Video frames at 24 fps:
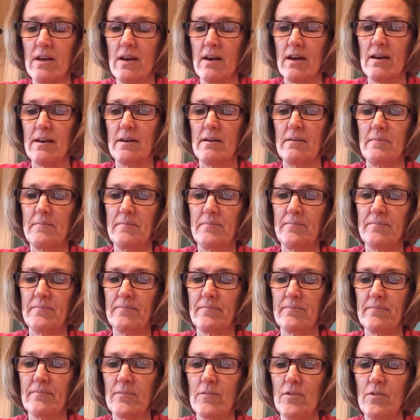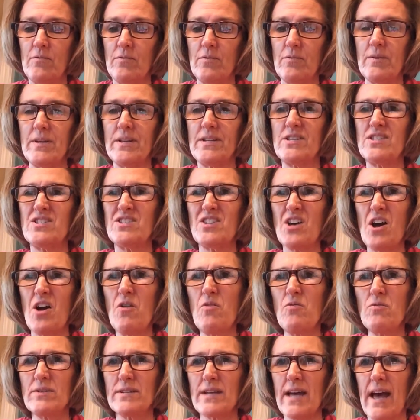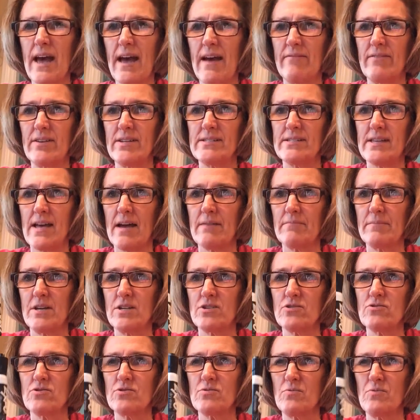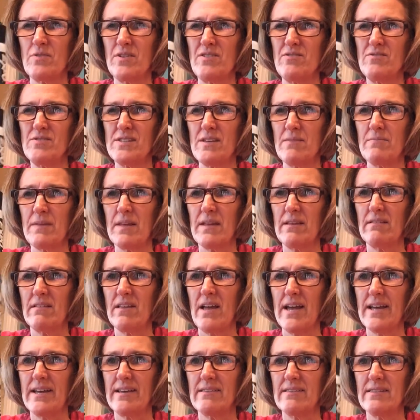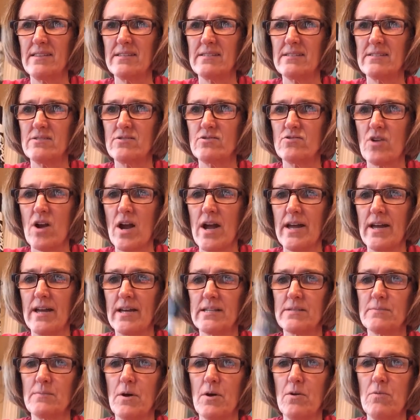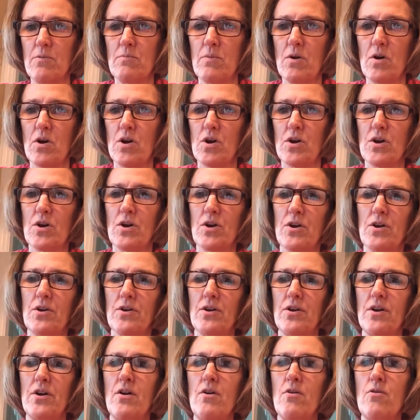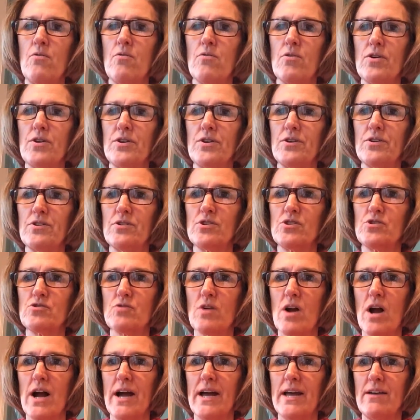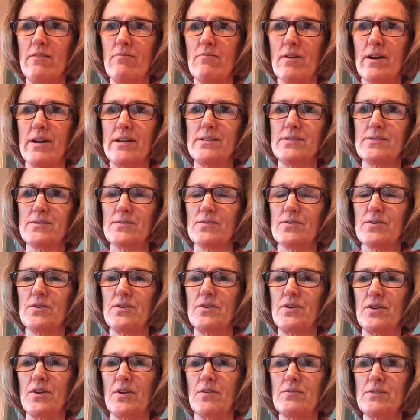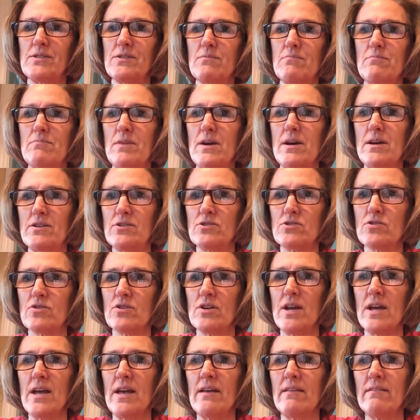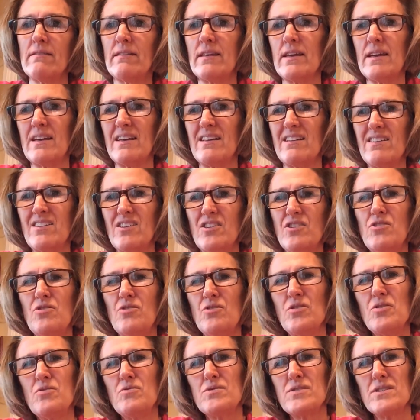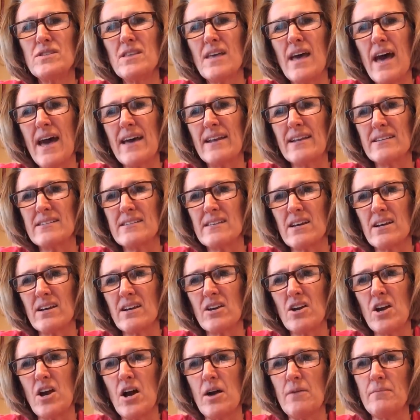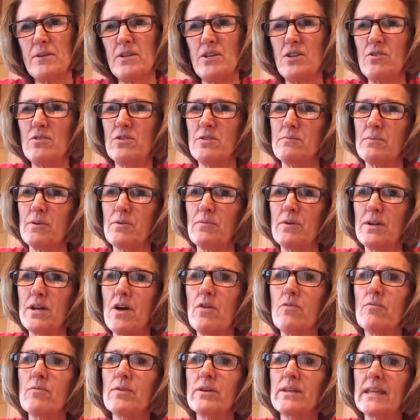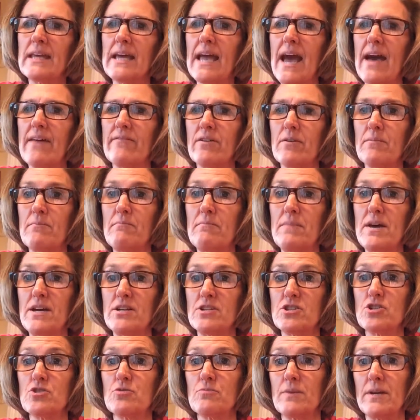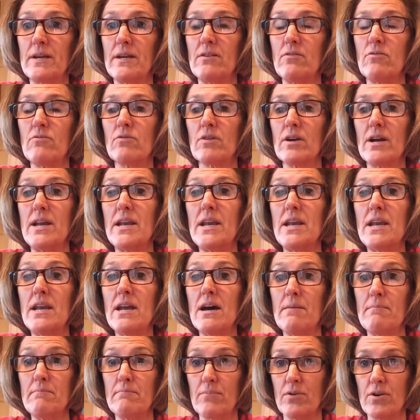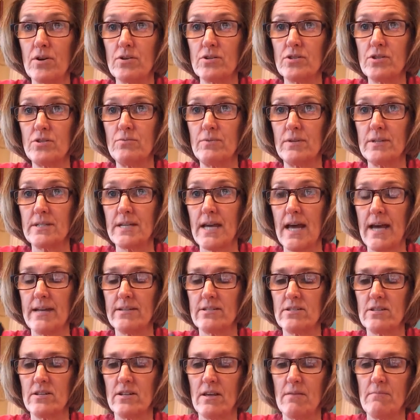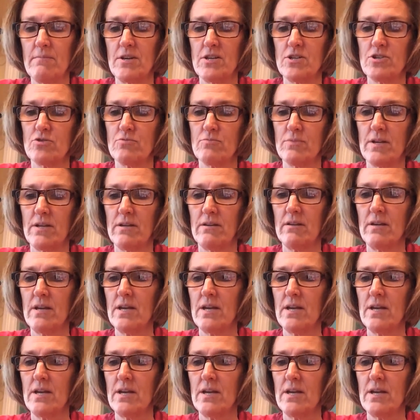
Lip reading: When we don't have exact measures, when we use something like this dry expo marker or your dry eraser, to measure, then you use that as a common unit, but we don't really have a measurement or a number to attach to that measurement.